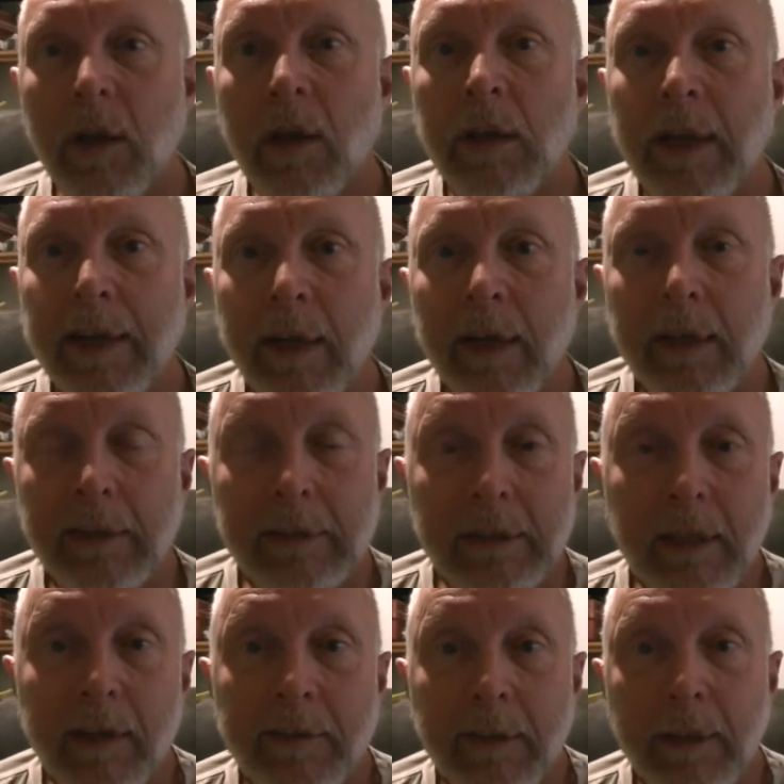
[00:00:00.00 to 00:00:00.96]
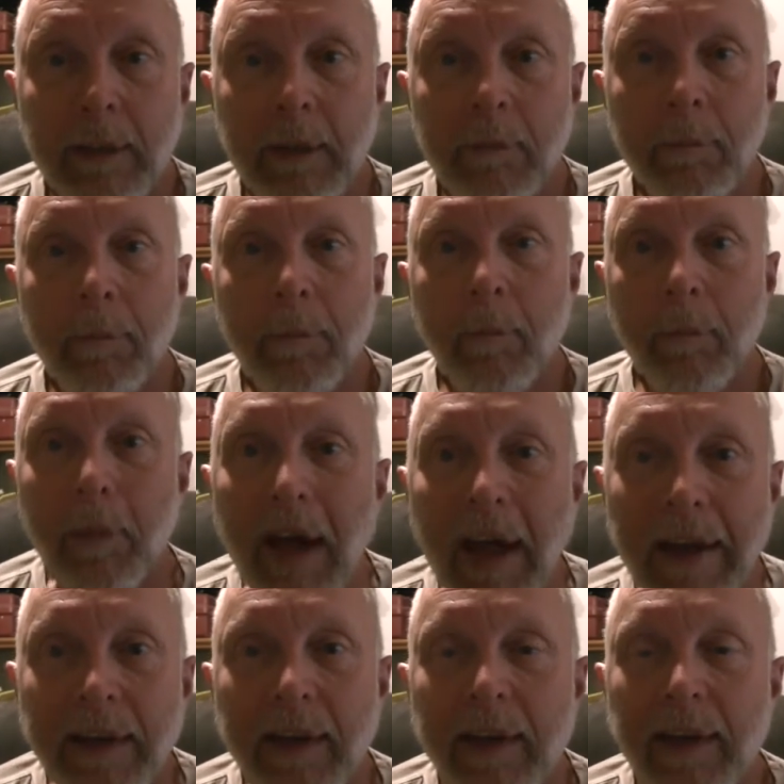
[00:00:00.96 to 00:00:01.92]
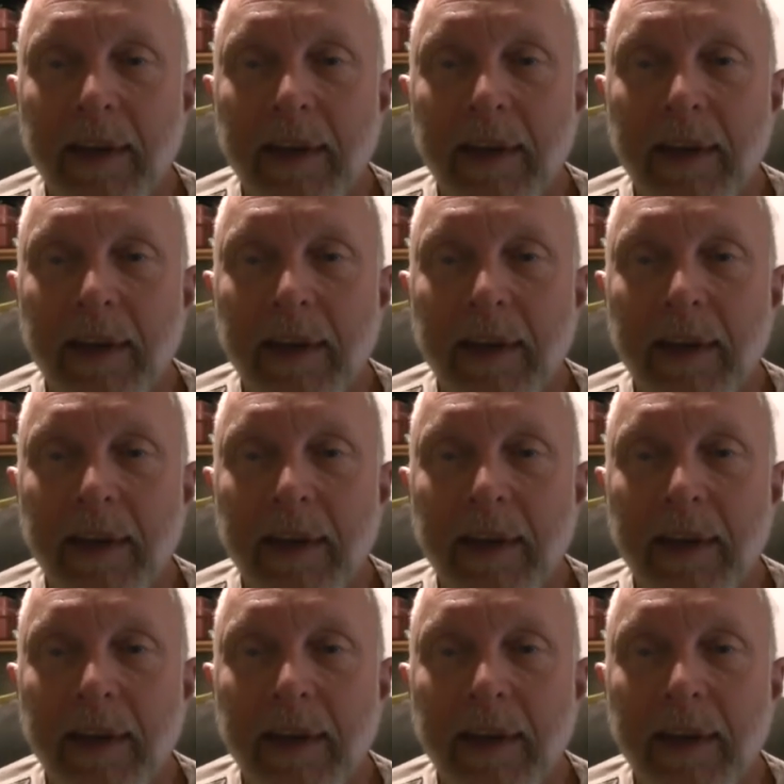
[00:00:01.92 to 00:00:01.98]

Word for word: all that kind of stuff. But